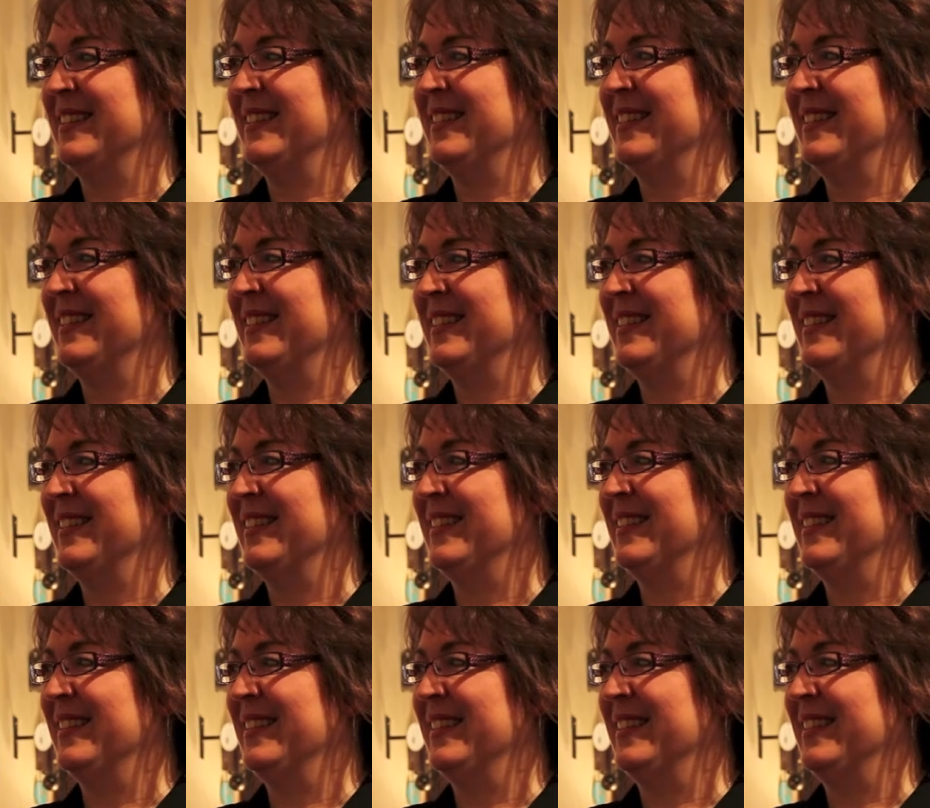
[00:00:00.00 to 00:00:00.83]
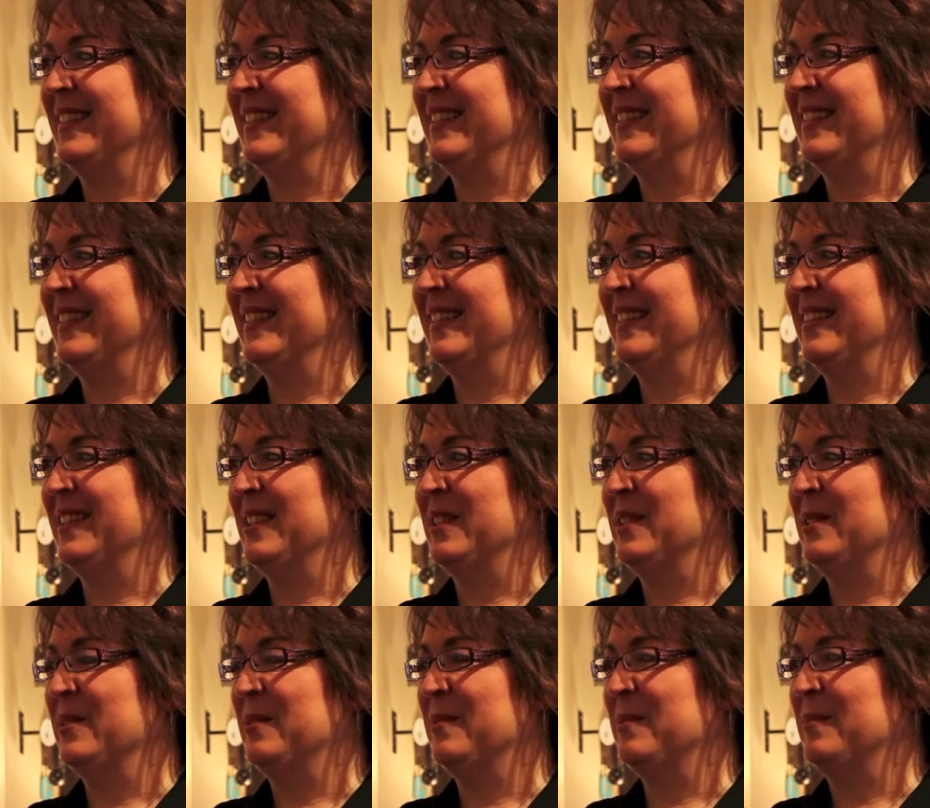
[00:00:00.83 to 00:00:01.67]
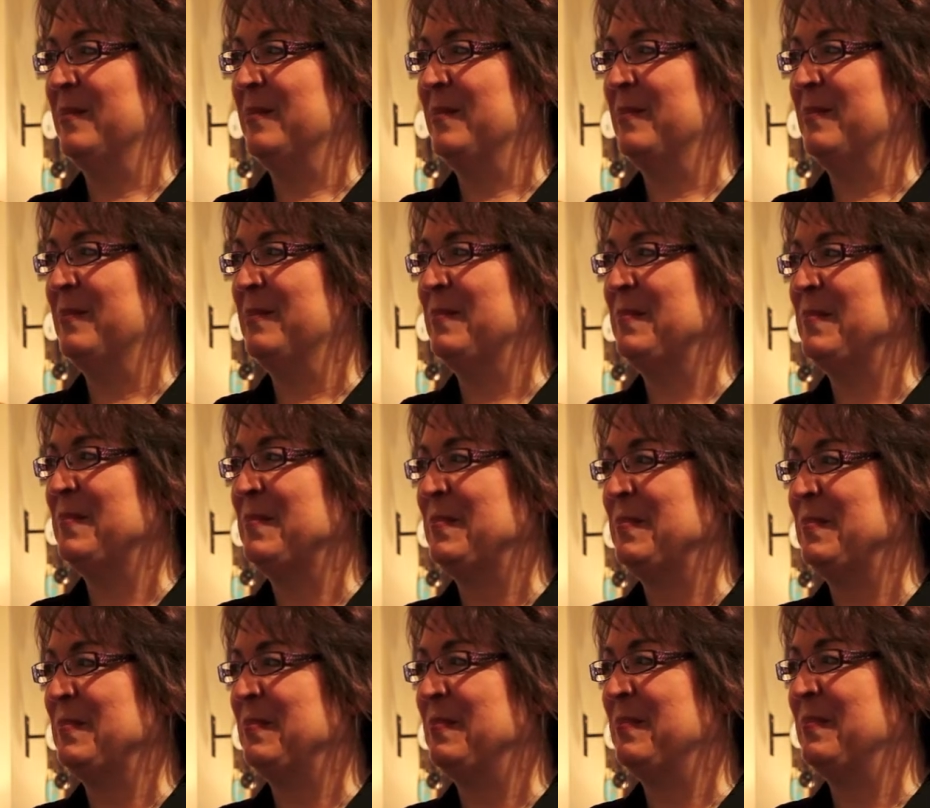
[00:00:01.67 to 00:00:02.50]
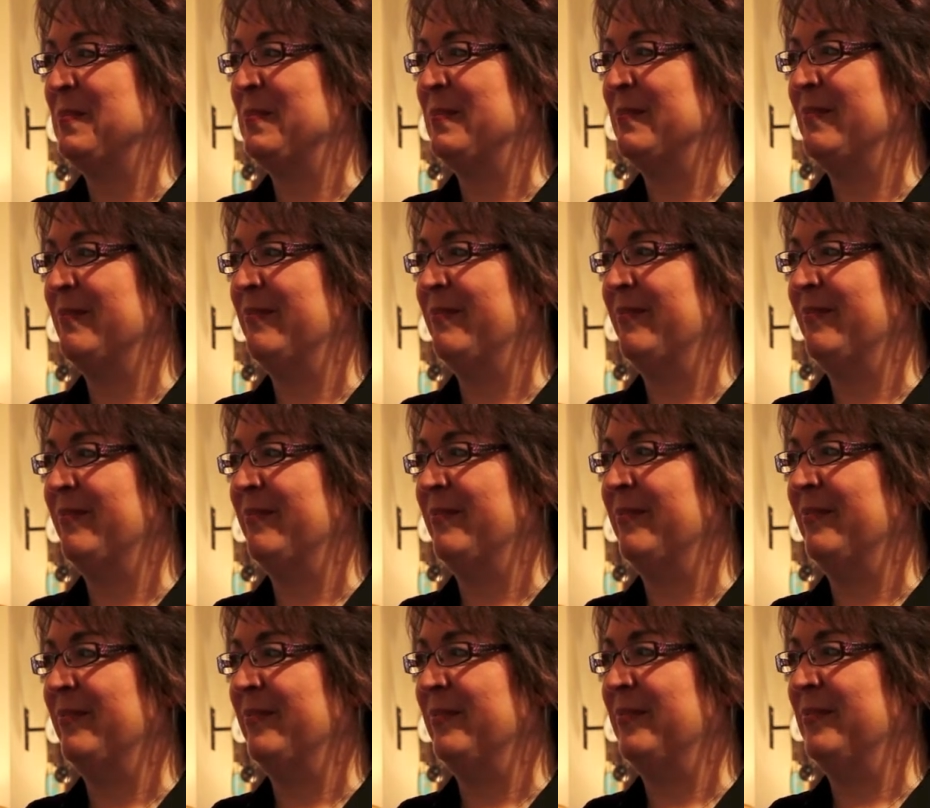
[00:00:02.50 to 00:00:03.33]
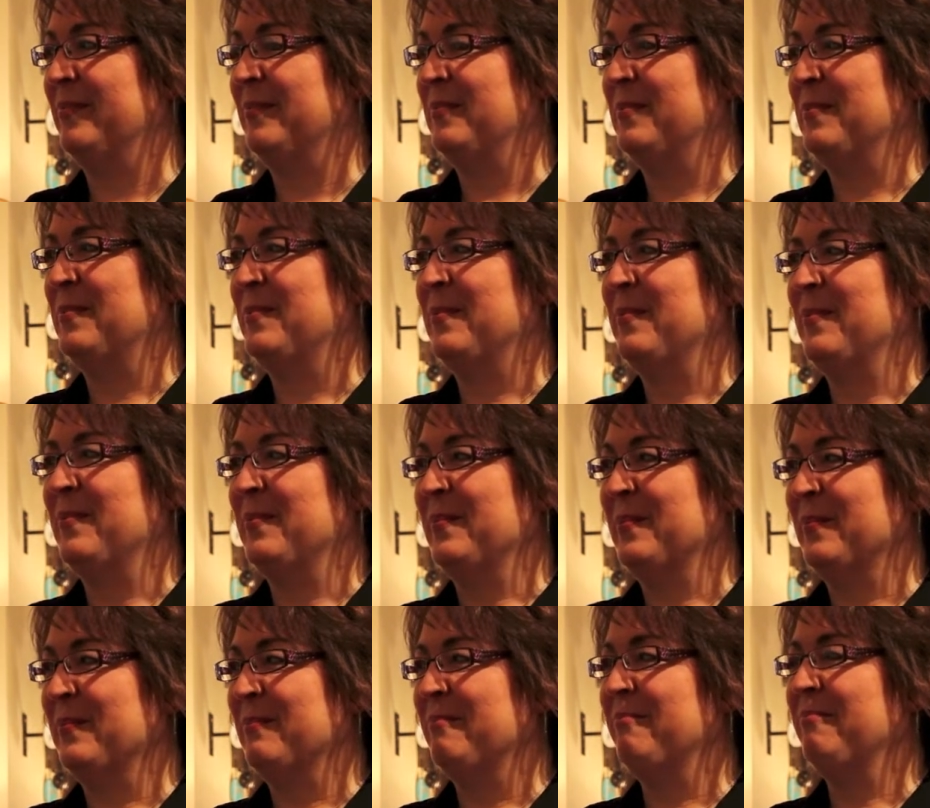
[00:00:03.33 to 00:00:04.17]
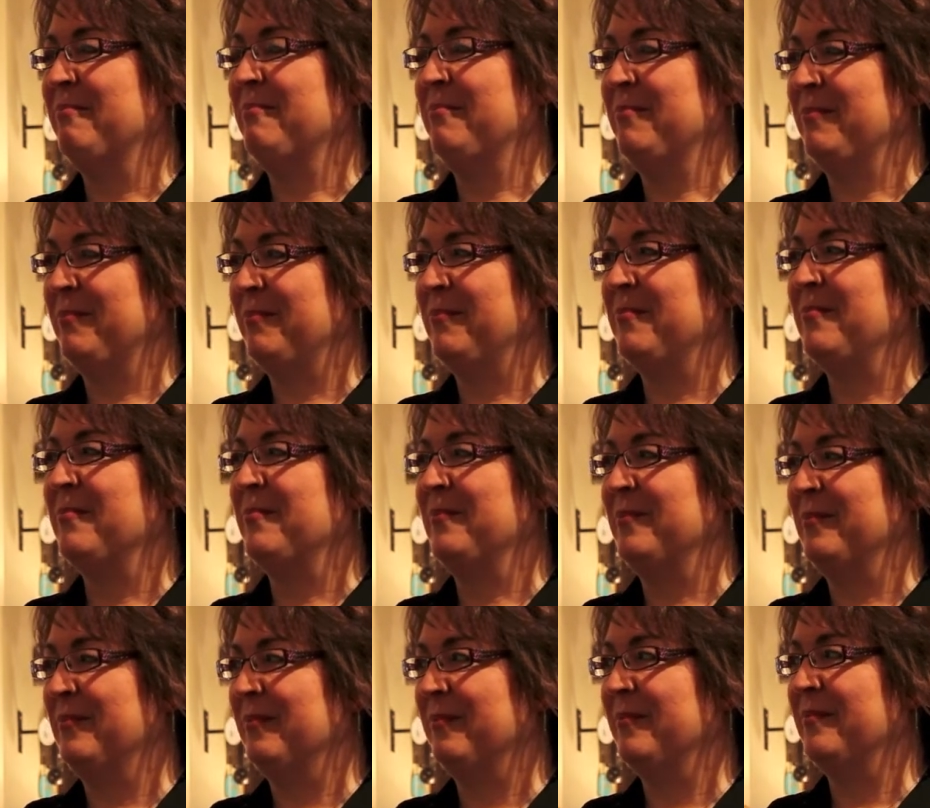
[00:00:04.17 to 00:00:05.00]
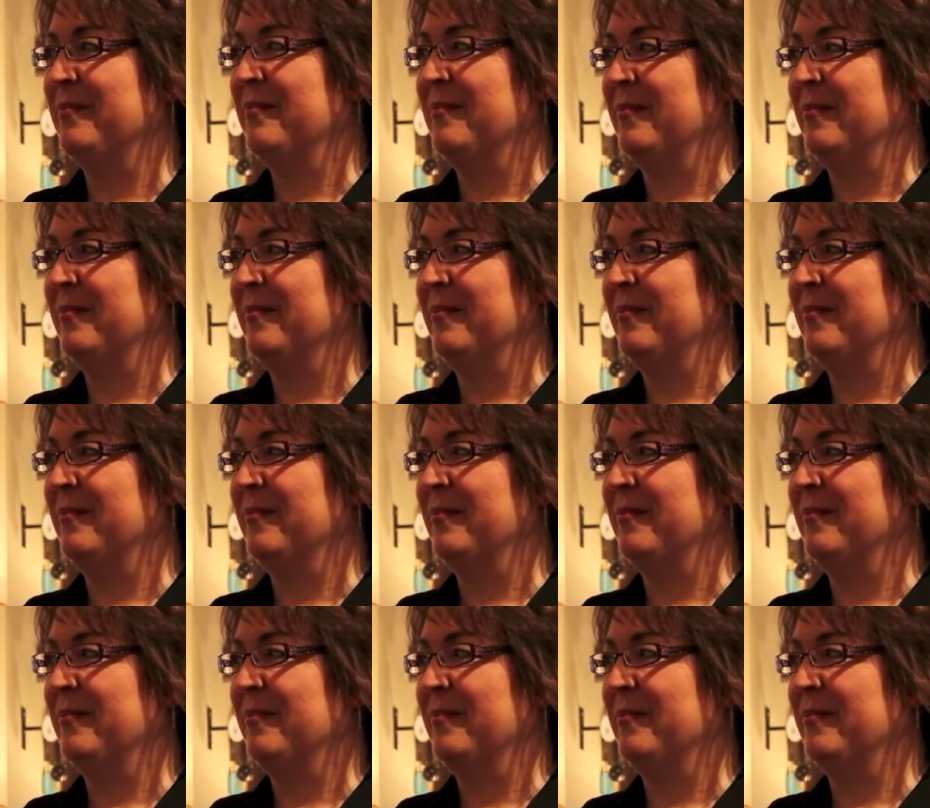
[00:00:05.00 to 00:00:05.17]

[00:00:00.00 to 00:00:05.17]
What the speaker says: The person shown says nothing.